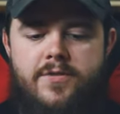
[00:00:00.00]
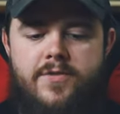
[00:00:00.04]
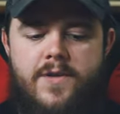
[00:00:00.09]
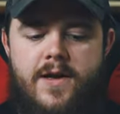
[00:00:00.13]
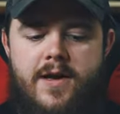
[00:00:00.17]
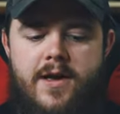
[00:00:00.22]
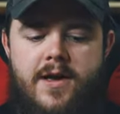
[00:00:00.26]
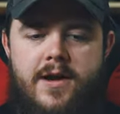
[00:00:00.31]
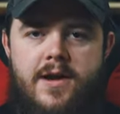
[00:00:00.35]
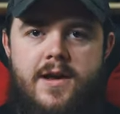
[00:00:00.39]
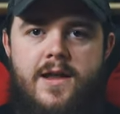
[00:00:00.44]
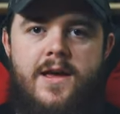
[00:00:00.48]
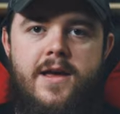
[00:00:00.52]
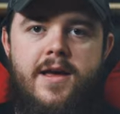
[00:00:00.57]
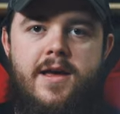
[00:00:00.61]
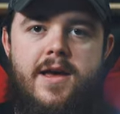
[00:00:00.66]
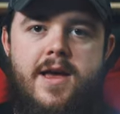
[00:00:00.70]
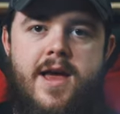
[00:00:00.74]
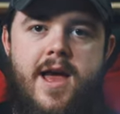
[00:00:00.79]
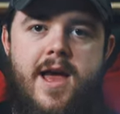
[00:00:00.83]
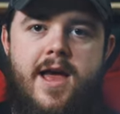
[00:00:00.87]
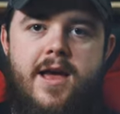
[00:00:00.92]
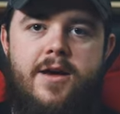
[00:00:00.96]
So I can
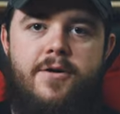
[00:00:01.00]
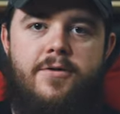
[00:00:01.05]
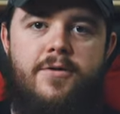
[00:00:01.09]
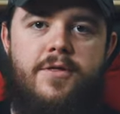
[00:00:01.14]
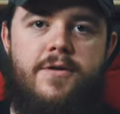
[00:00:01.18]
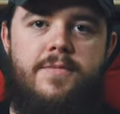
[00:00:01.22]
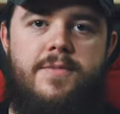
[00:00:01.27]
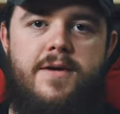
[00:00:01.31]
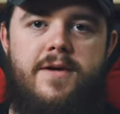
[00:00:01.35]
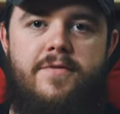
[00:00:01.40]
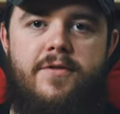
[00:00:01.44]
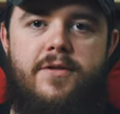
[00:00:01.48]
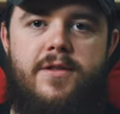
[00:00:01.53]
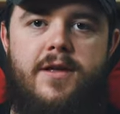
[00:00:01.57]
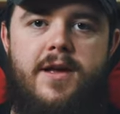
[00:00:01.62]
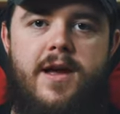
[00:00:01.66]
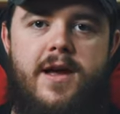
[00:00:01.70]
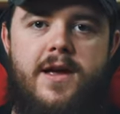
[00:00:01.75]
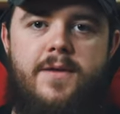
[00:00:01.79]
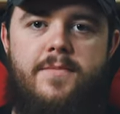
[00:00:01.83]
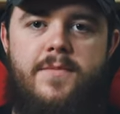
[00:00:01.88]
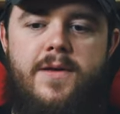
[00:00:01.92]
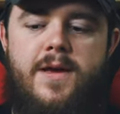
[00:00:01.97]
angle them differently.
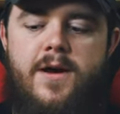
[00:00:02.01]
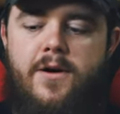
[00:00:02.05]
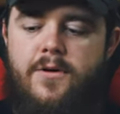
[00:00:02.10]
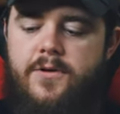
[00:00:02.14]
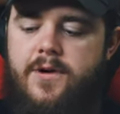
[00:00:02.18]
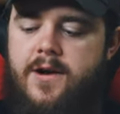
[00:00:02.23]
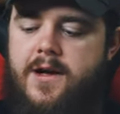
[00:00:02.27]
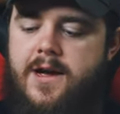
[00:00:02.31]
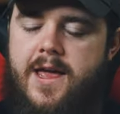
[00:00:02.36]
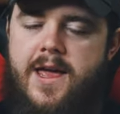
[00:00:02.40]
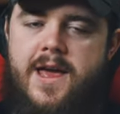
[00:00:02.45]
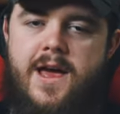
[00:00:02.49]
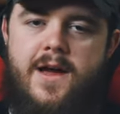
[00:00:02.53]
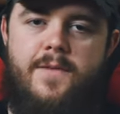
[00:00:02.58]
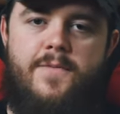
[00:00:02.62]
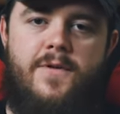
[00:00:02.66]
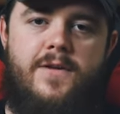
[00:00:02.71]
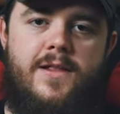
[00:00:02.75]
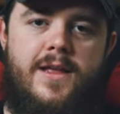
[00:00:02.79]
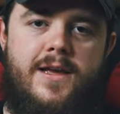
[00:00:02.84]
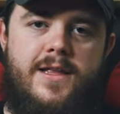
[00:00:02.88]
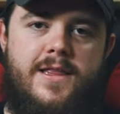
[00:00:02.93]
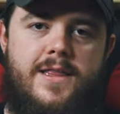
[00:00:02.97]
I can be holding a
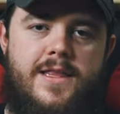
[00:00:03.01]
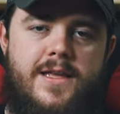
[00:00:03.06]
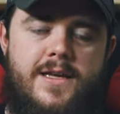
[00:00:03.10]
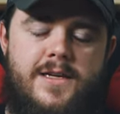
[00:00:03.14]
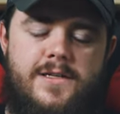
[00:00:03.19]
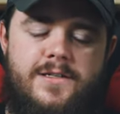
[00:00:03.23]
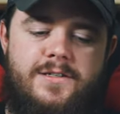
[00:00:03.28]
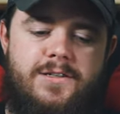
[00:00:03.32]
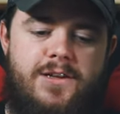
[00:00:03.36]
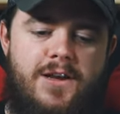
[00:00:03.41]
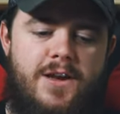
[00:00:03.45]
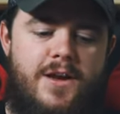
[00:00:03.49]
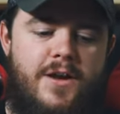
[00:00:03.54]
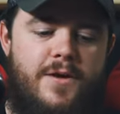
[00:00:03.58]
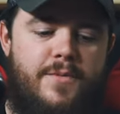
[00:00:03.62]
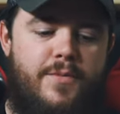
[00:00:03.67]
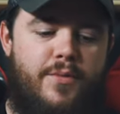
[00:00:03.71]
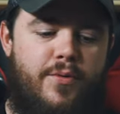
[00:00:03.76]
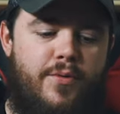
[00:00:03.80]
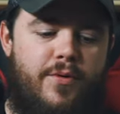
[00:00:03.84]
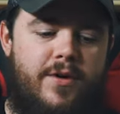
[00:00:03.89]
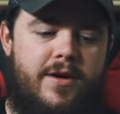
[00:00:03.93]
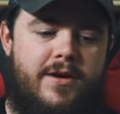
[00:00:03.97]
camera like this
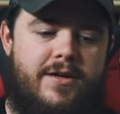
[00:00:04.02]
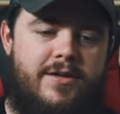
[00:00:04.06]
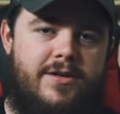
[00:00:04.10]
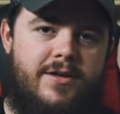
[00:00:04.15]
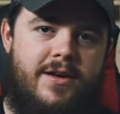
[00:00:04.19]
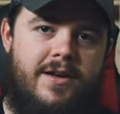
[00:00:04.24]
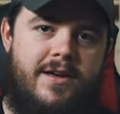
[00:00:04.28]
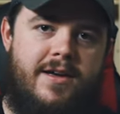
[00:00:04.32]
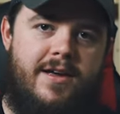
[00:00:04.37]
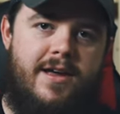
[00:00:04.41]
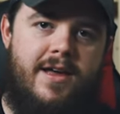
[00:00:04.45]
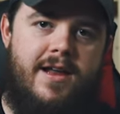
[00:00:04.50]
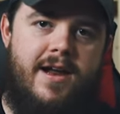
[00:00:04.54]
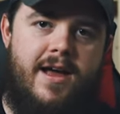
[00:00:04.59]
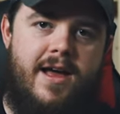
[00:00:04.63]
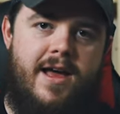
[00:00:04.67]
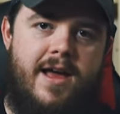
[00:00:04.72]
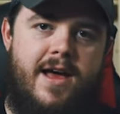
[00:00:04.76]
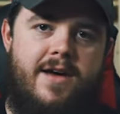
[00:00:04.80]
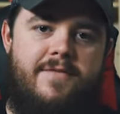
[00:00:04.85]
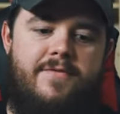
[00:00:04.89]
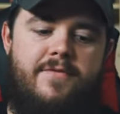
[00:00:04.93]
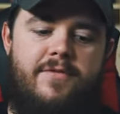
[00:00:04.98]
point and I
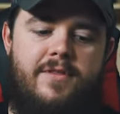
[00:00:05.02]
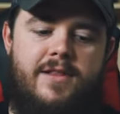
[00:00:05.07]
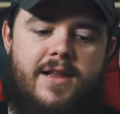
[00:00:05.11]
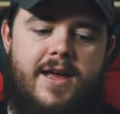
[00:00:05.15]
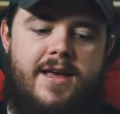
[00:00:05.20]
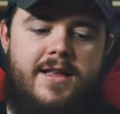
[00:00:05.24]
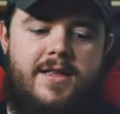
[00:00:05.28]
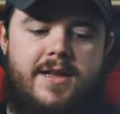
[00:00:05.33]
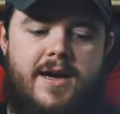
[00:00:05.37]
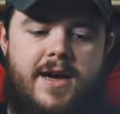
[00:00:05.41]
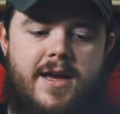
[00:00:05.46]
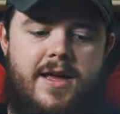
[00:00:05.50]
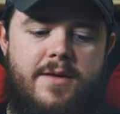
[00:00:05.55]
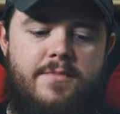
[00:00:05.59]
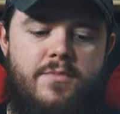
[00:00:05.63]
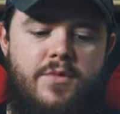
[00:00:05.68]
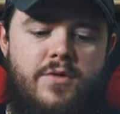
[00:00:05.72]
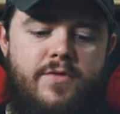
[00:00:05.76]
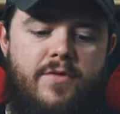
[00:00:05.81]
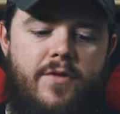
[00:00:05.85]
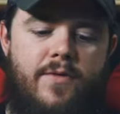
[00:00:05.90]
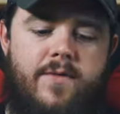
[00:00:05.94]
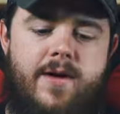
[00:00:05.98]
have light that I can
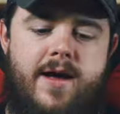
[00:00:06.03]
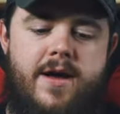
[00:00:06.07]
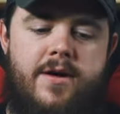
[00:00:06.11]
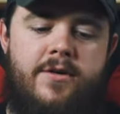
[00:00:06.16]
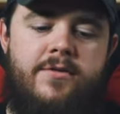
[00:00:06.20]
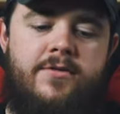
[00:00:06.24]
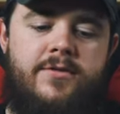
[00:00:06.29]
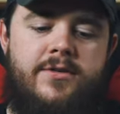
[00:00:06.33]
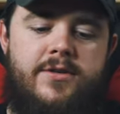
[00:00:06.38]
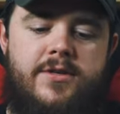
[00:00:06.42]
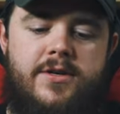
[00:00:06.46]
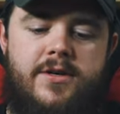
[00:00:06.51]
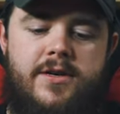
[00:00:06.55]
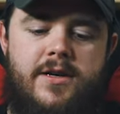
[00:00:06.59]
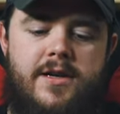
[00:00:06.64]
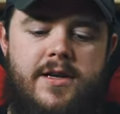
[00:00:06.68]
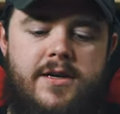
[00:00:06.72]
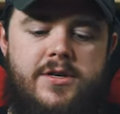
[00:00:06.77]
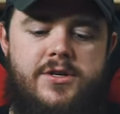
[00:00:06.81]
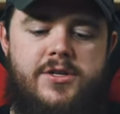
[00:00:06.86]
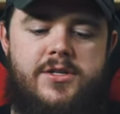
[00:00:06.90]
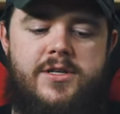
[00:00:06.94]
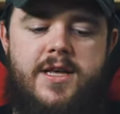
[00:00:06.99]
move around
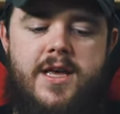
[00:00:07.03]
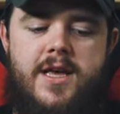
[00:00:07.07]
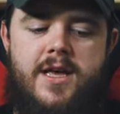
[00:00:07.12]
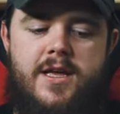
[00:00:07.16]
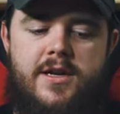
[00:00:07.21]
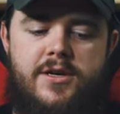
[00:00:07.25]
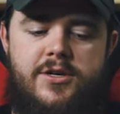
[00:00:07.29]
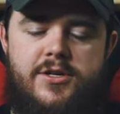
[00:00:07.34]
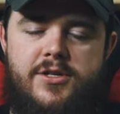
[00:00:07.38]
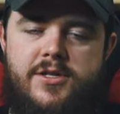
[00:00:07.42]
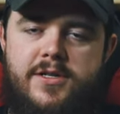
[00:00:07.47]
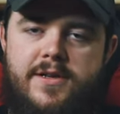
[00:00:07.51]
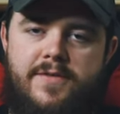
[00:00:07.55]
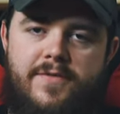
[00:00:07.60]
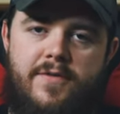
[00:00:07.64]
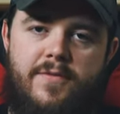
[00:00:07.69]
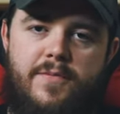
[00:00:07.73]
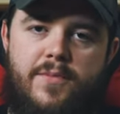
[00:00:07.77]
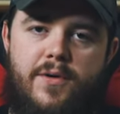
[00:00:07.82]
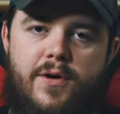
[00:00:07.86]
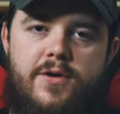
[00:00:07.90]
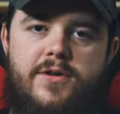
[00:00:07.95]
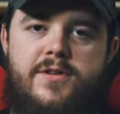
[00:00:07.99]
and just hit just
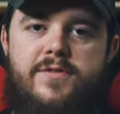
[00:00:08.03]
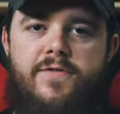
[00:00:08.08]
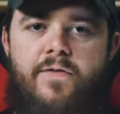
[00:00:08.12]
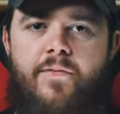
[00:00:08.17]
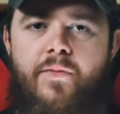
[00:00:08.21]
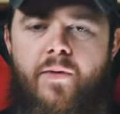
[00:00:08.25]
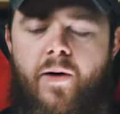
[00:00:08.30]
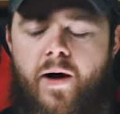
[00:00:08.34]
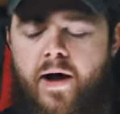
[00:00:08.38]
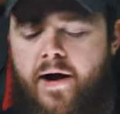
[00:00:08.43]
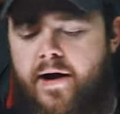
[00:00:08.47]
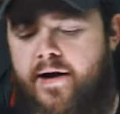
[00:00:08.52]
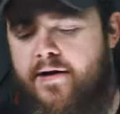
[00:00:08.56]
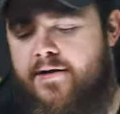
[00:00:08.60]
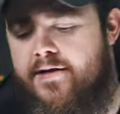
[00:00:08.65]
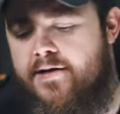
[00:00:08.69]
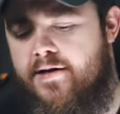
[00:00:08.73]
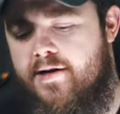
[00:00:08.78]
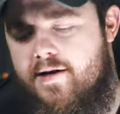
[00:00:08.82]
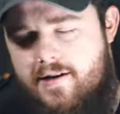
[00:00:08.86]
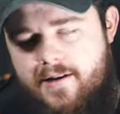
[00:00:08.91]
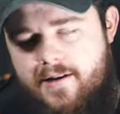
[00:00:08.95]
different parts of a product.